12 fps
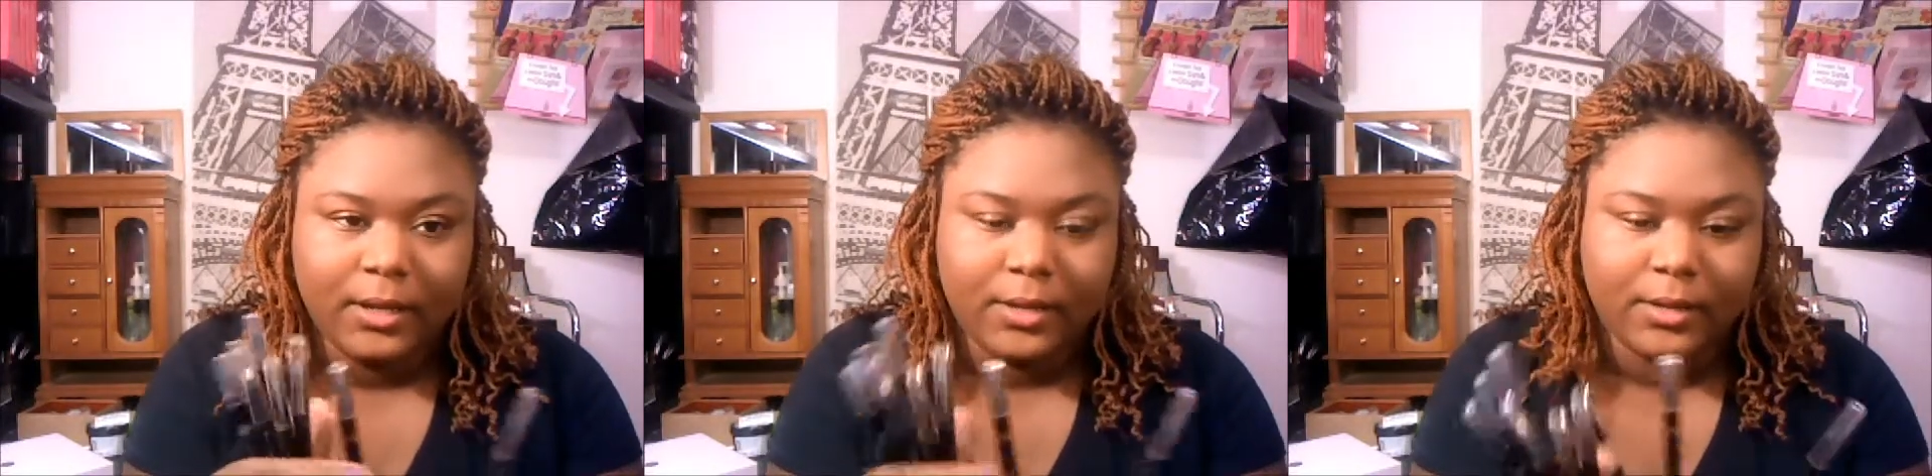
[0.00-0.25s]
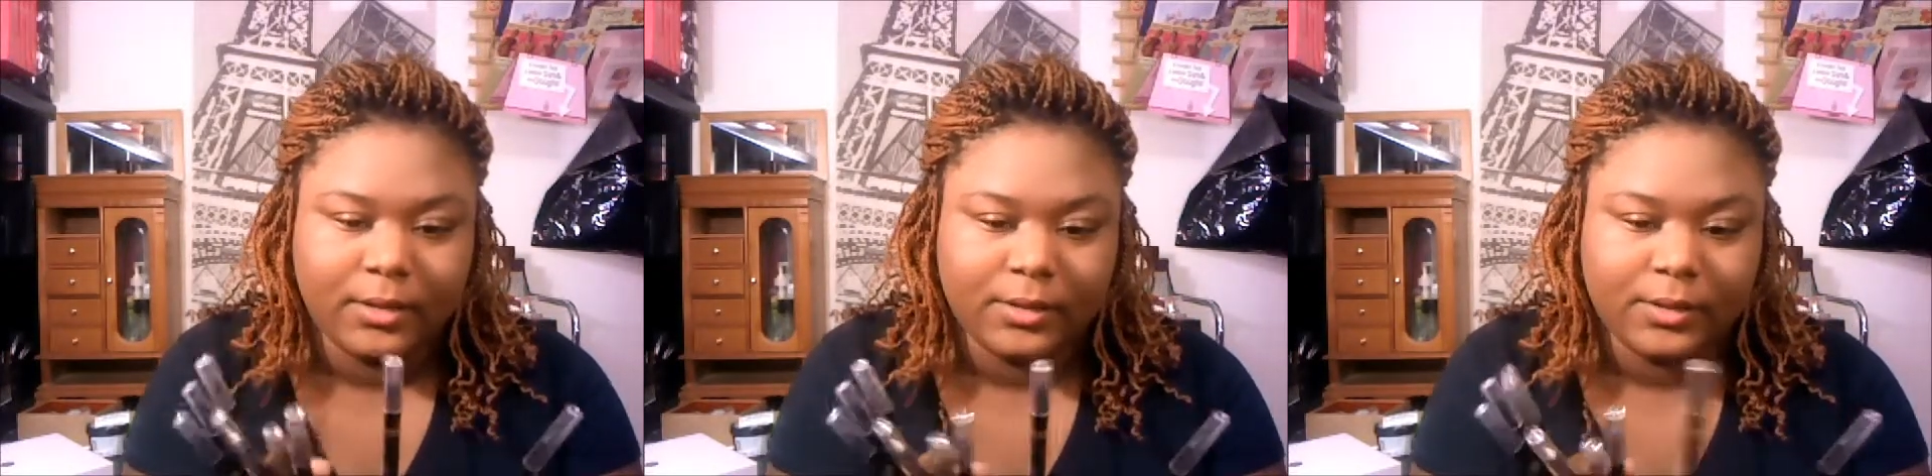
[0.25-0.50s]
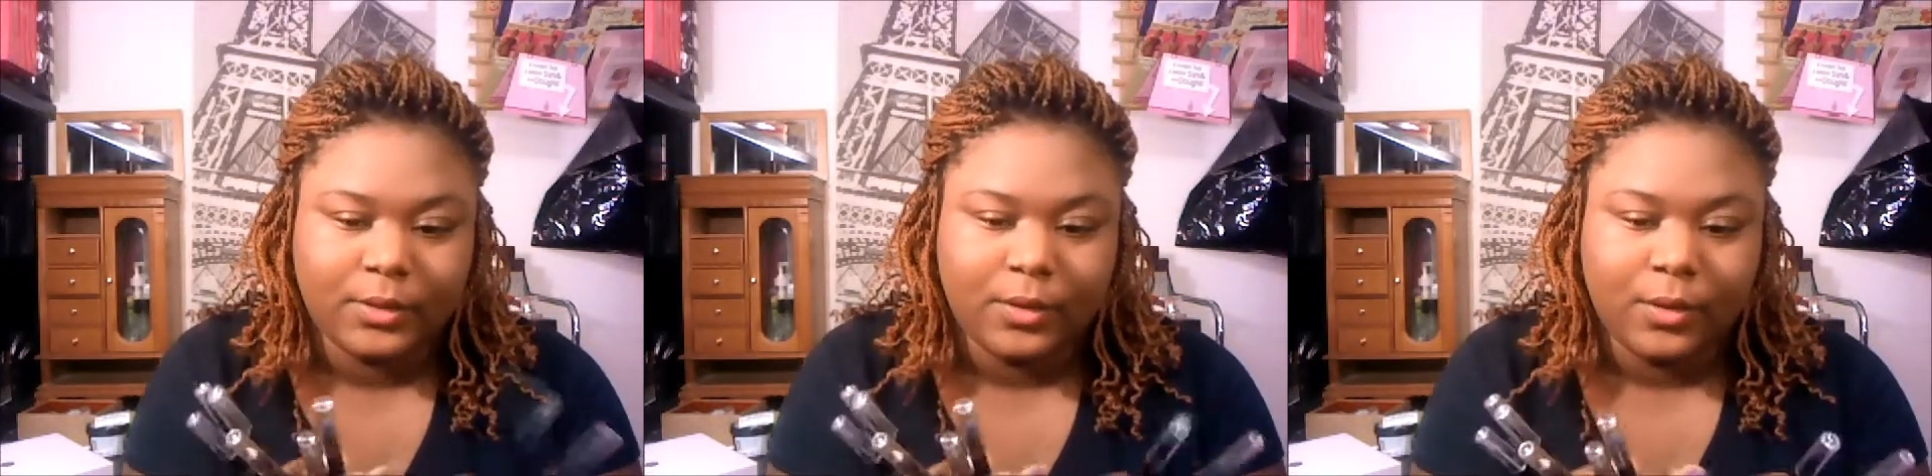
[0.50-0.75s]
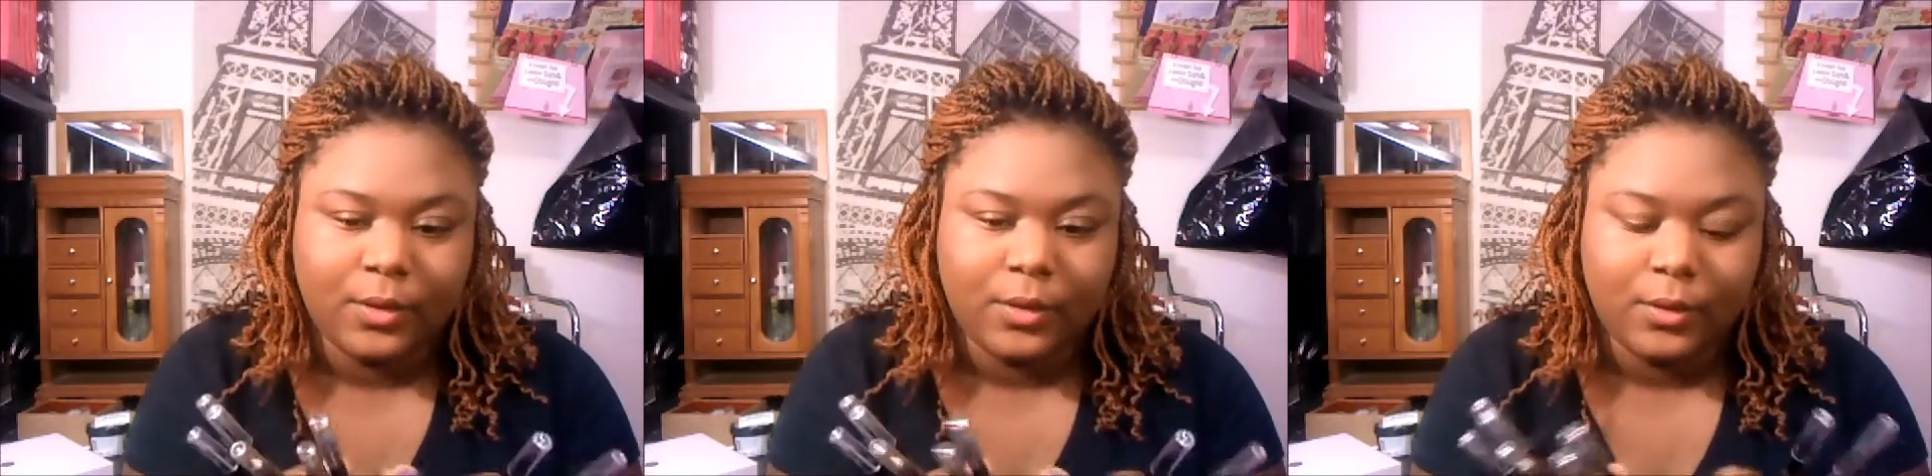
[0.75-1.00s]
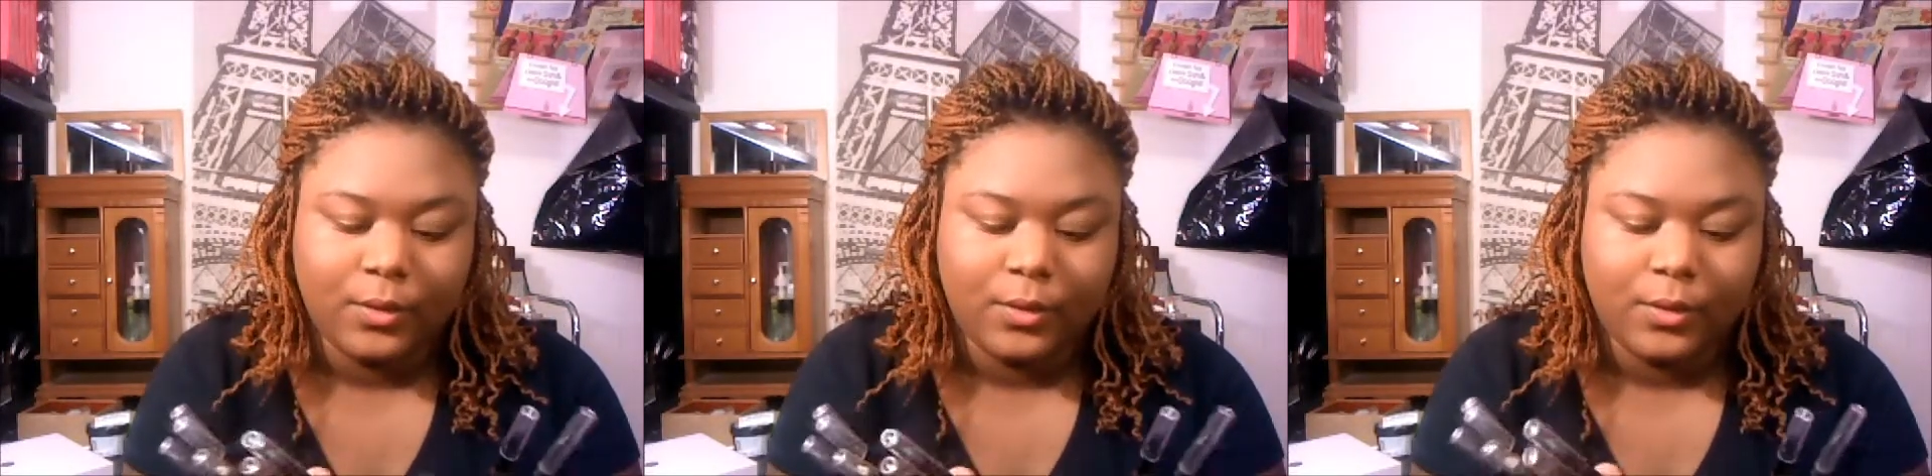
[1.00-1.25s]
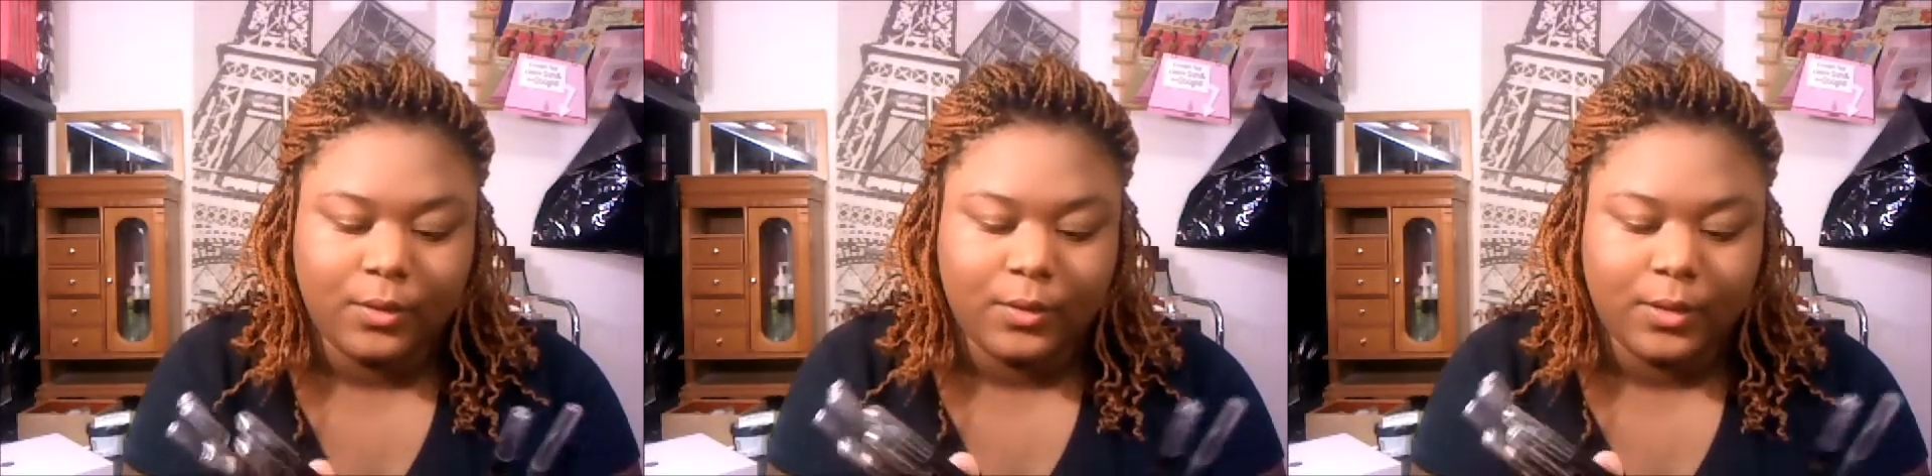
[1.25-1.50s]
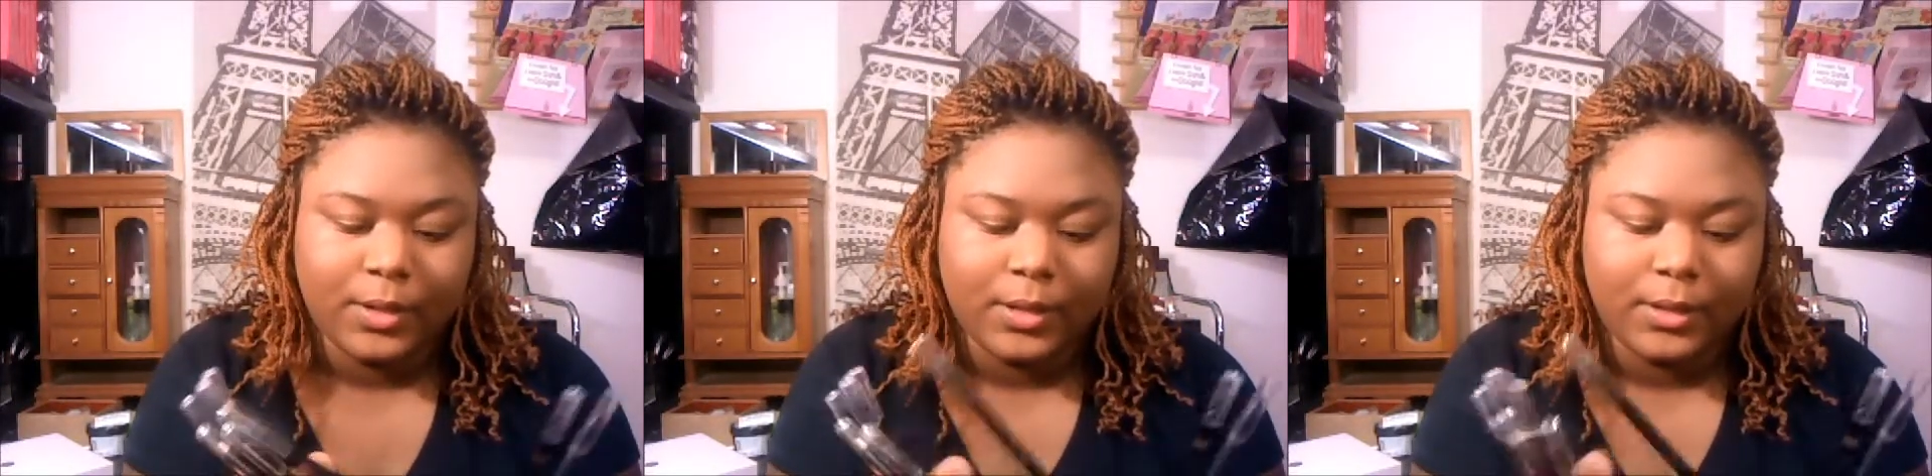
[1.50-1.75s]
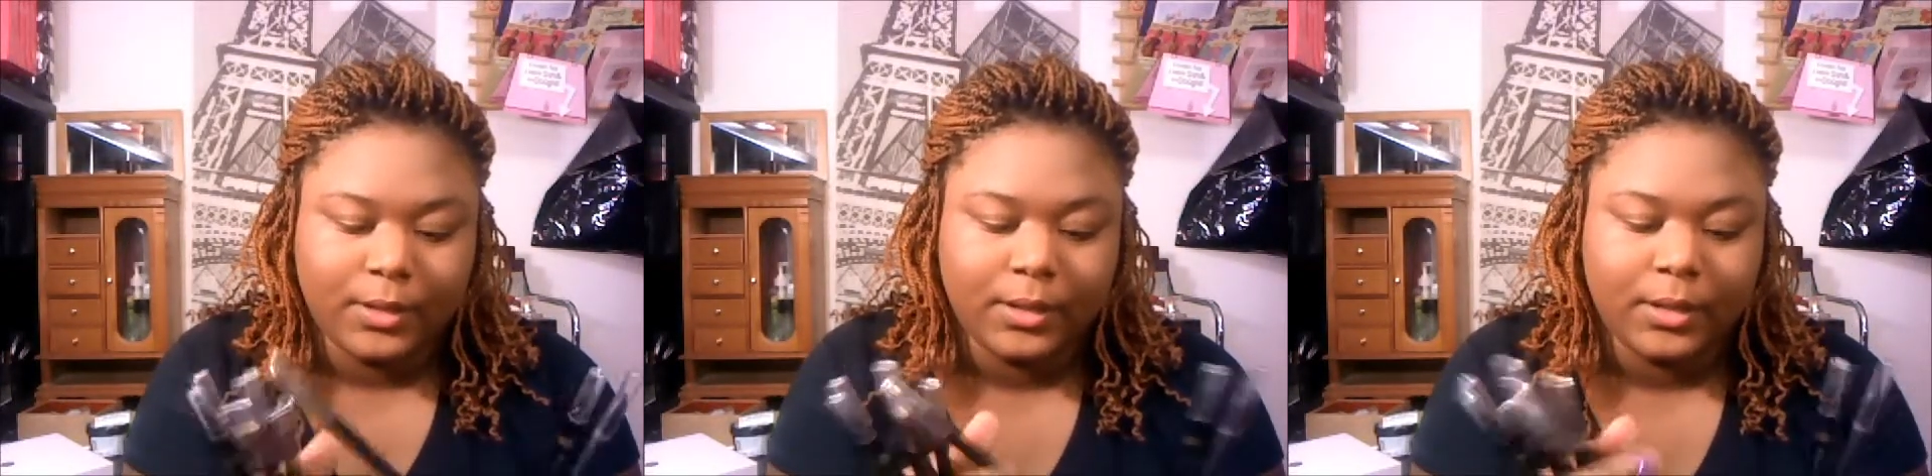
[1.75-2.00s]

and there's gold, and